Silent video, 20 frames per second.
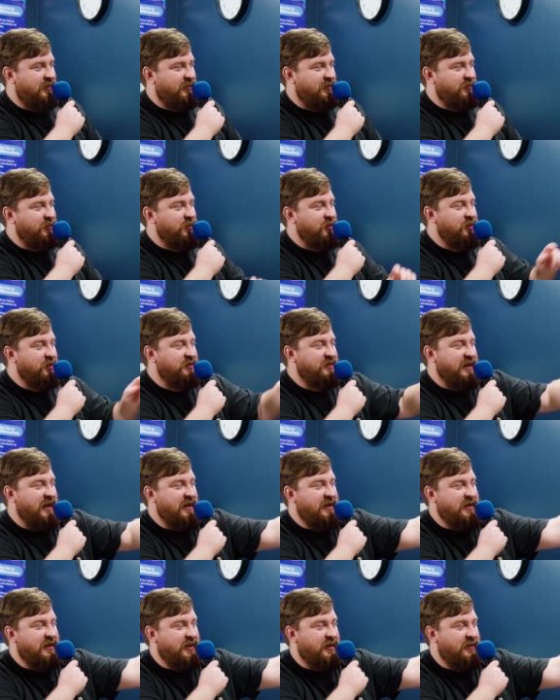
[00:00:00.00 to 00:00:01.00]
So Nurse
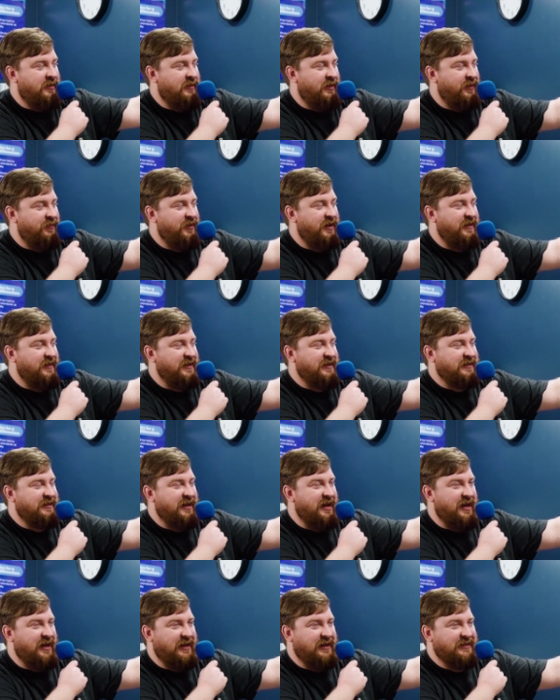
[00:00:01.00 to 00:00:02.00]
Edna, I forget this
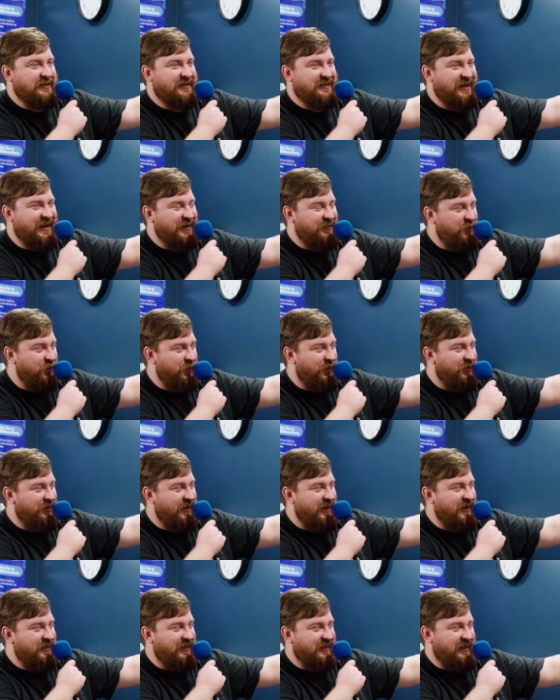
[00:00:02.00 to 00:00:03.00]
guy. He's kind of a weird
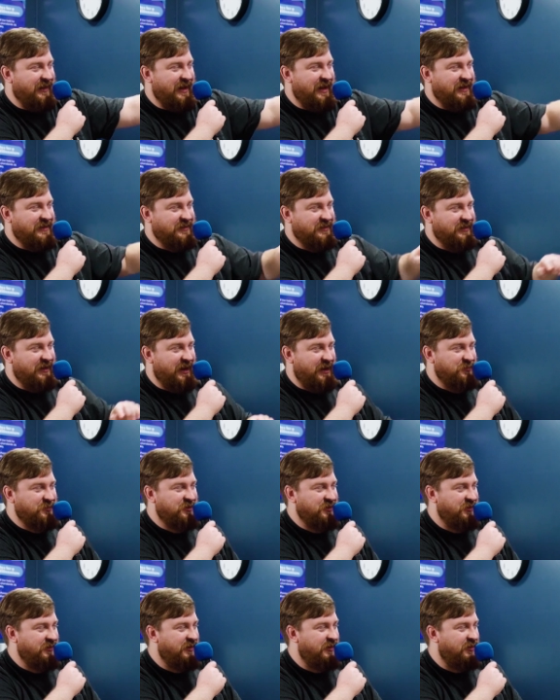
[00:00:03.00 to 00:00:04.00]
guy that like has a
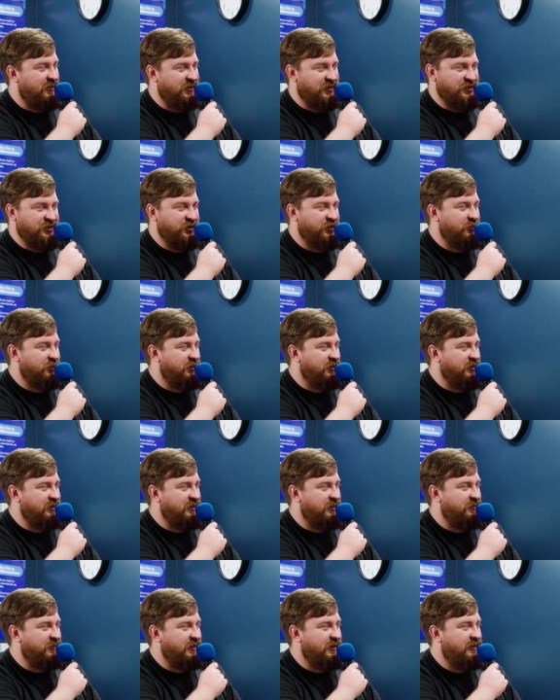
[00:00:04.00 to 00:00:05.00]
hamster or a gerbil or
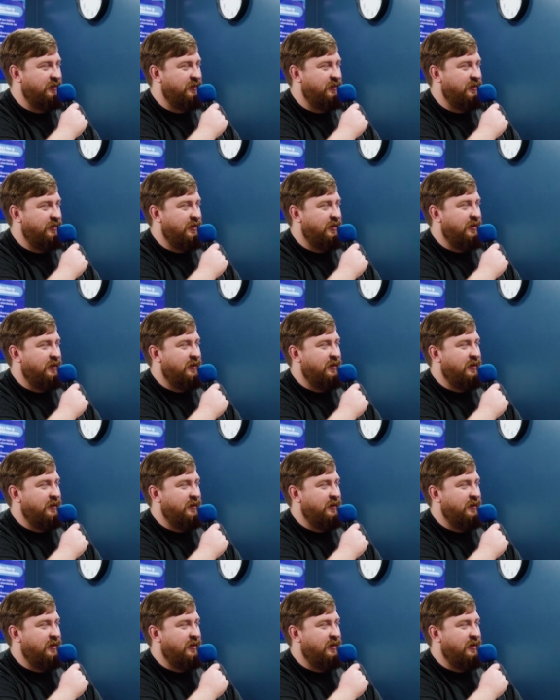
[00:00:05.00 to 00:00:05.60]
something.